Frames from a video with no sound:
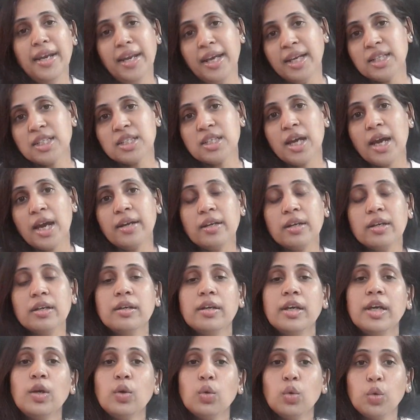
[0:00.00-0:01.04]
Next
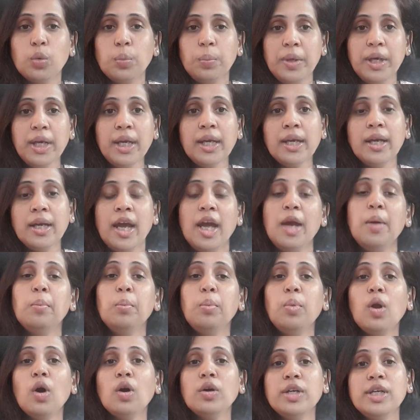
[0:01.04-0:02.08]
category would be
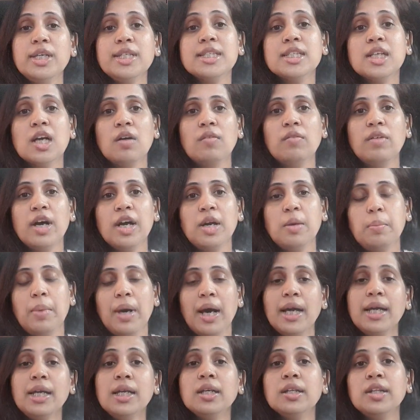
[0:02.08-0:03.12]
employees covered
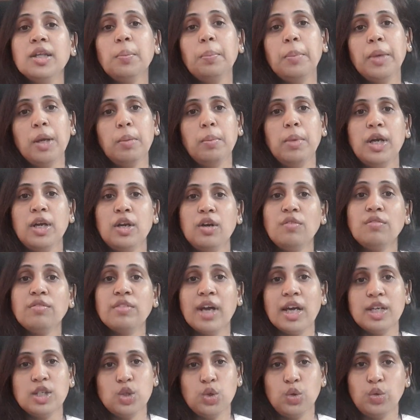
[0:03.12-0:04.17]
by the Payment of
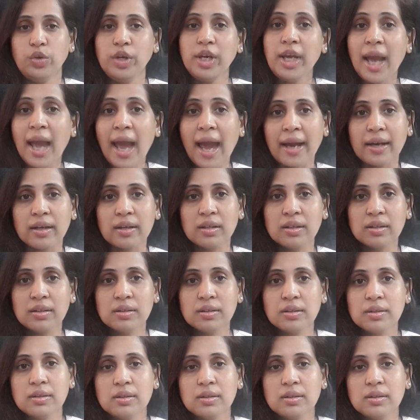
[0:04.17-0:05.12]
Gratuity Act.